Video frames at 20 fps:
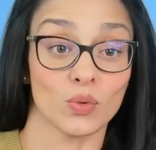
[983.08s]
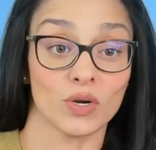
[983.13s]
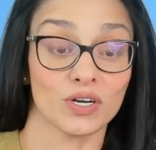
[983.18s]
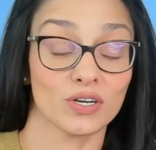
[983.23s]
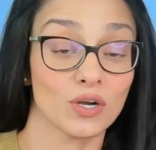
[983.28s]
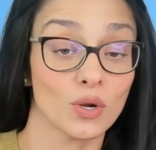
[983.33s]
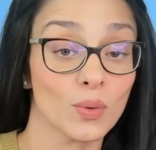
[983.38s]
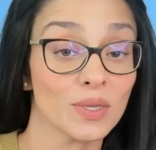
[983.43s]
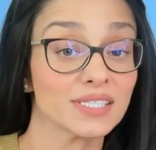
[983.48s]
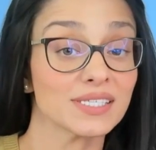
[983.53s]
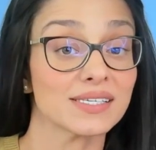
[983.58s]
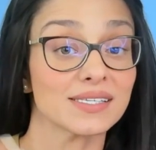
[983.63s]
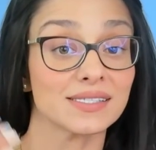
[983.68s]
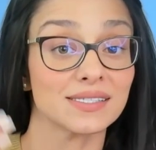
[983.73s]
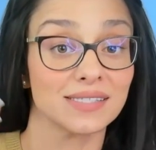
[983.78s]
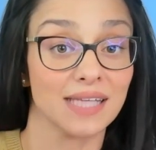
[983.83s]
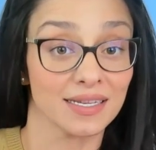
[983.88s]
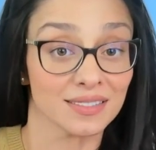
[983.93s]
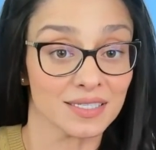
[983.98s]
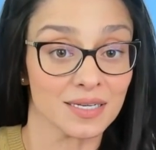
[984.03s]
We're going to
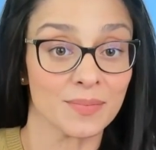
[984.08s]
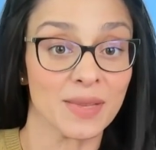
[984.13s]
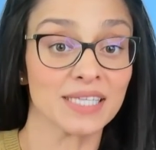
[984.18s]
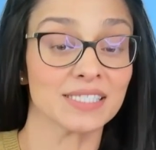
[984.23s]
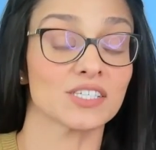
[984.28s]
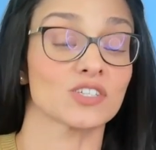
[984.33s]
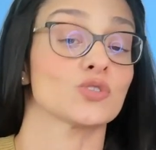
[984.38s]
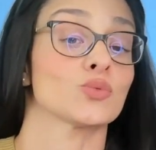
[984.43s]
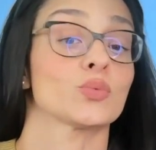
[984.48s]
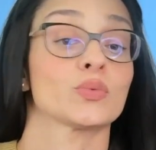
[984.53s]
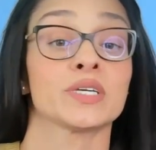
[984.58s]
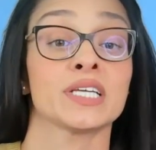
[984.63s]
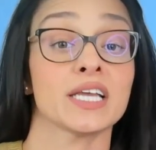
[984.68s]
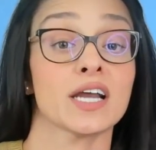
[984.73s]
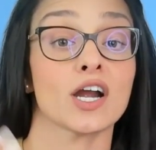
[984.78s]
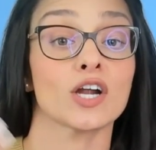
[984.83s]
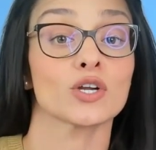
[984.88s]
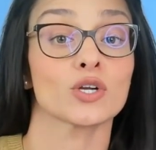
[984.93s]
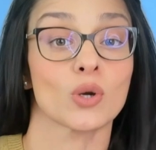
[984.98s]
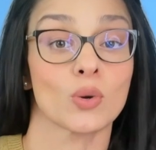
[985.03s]
send a message. We
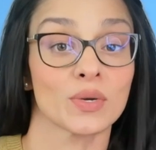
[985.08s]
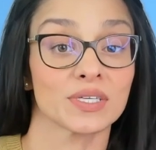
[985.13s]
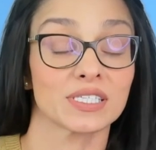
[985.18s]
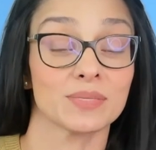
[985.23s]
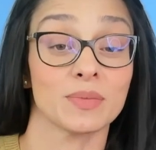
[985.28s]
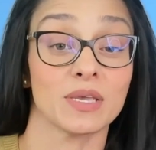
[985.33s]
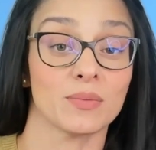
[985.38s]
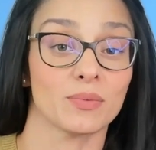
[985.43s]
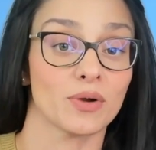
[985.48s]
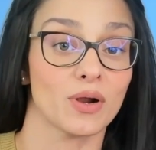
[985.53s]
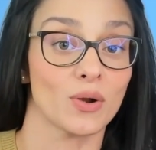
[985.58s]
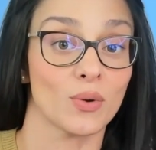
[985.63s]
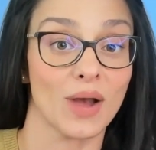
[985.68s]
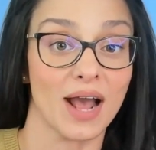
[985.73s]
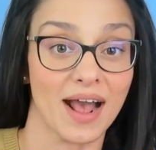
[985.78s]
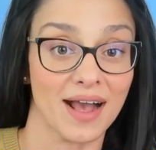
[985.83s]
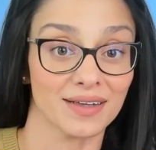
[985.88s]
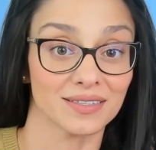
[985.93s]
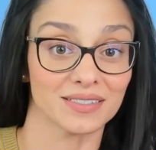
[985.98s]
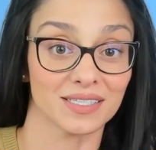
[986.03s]
are going to be
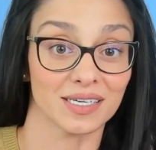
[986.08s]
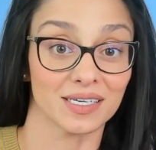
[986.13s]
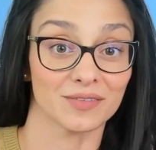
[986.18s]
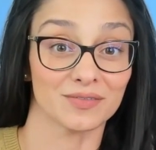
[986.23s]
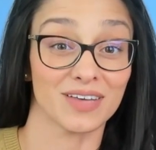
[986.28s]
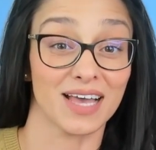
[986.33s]
proactive.